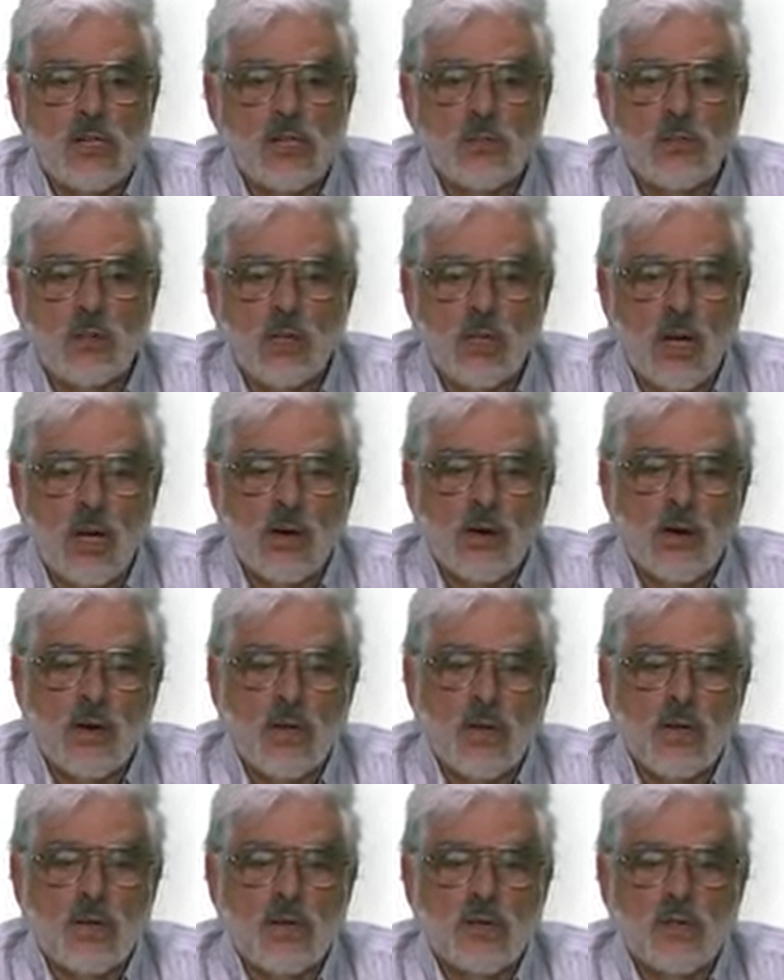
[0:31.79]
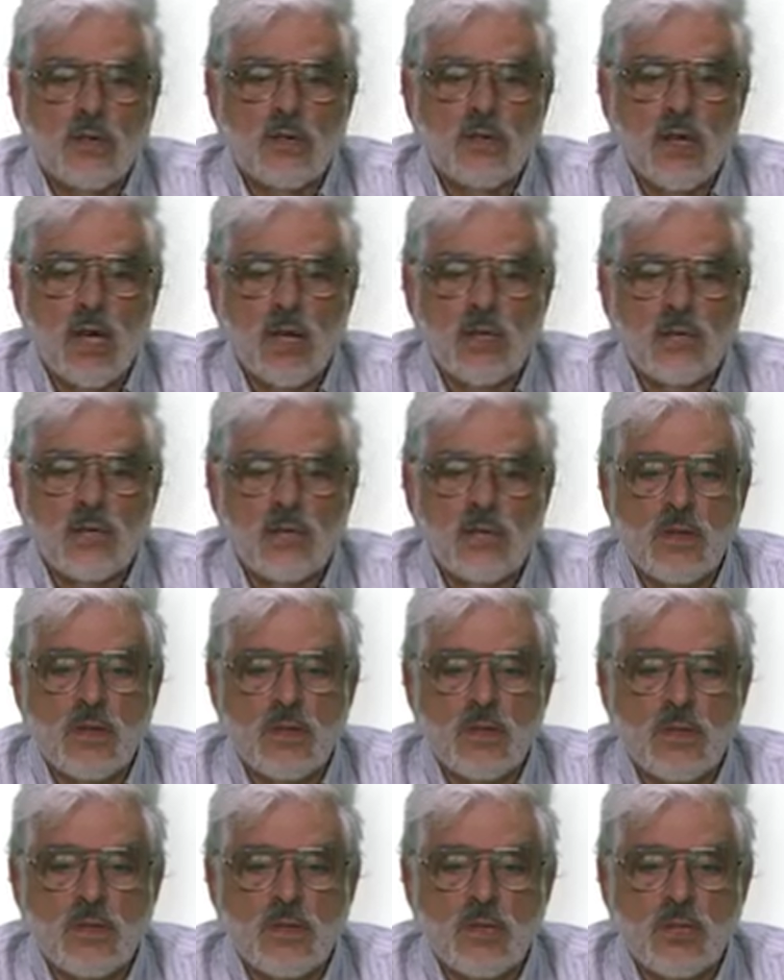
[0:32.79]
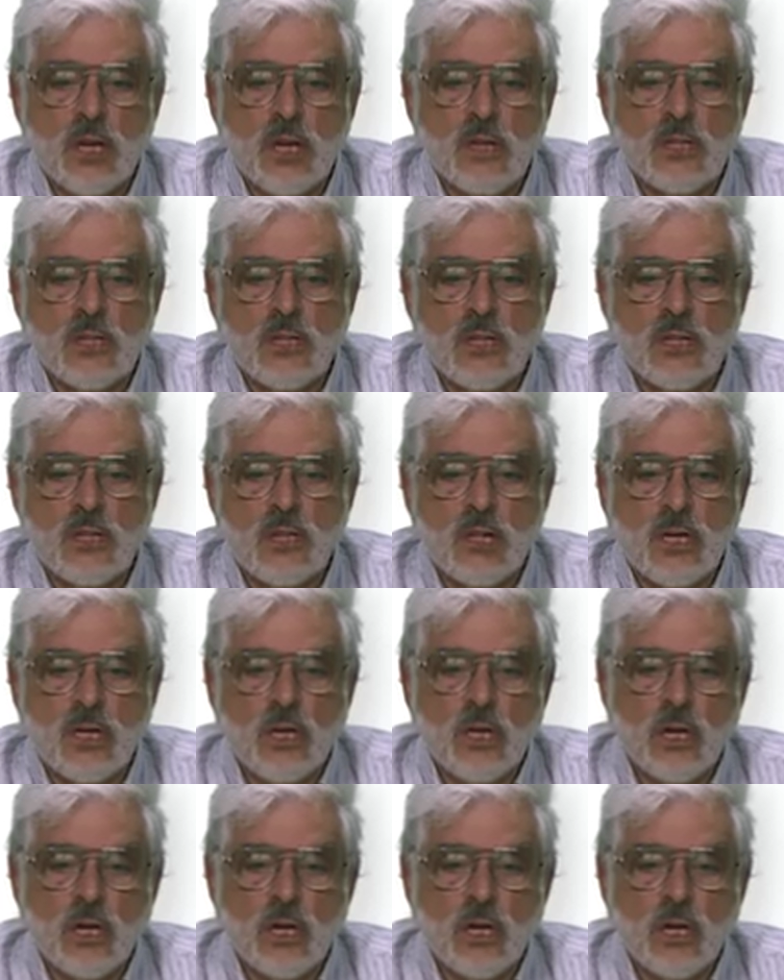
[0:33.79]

similarity is the size of the intersection